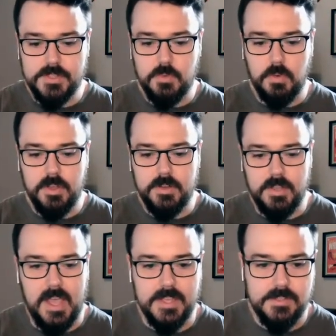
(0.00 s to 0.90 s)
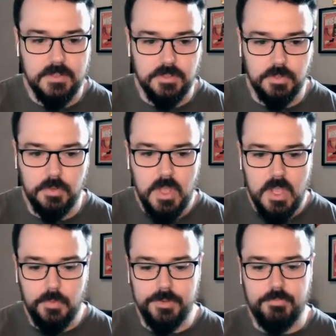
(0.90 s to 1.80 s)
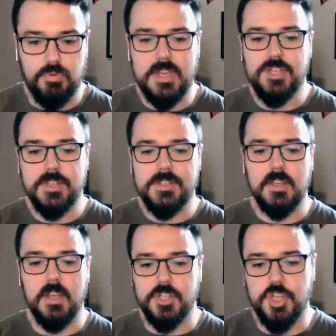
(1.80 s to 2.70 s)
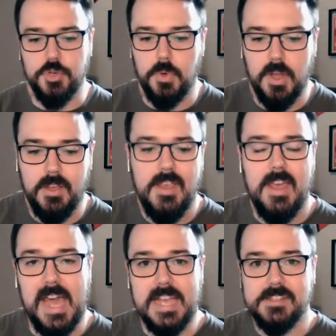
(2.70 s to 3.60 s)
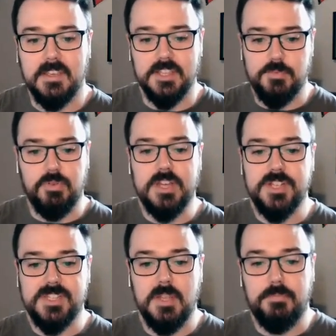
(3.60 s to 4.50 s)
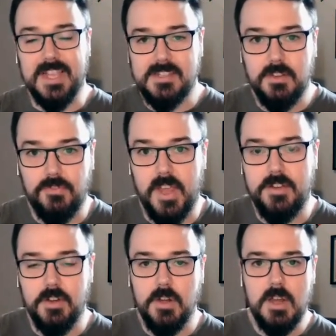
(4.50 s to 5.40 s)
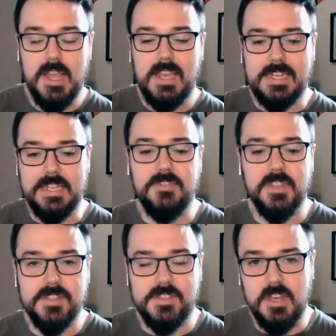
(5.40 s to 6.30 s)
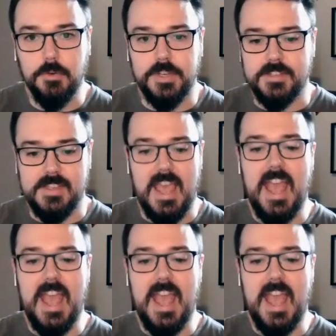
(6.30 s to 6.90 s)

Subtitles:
This one has to do with Precious Achiuwa asking, is Precious the best defender in the series?